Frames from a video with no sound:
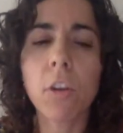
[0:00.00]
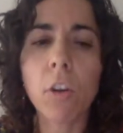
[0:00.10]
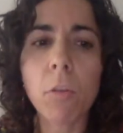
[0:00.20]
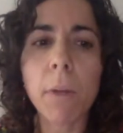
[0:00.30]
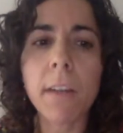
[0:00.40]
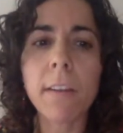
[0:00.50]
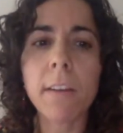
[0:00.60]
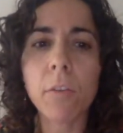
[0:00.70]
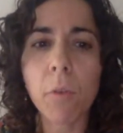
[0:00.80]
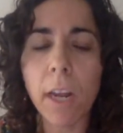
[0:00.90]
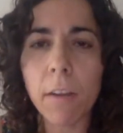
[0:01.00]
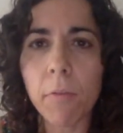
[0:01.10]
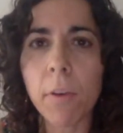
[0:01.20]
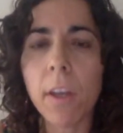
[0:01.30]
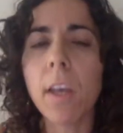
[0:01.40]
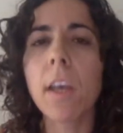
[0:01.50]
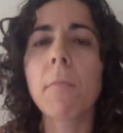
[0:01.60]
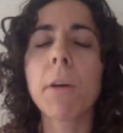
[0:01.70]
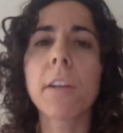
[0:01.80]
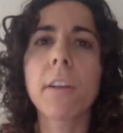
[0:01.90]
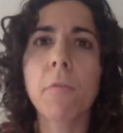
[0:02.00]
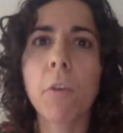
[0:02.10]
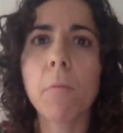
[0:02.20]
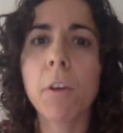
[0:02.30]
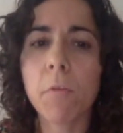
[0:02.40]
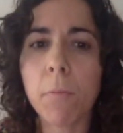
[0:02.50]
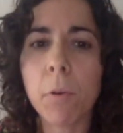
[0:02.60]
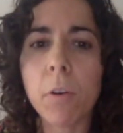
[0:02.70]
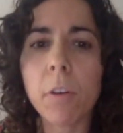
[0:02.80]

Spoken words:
document in the Drive, but in the format of a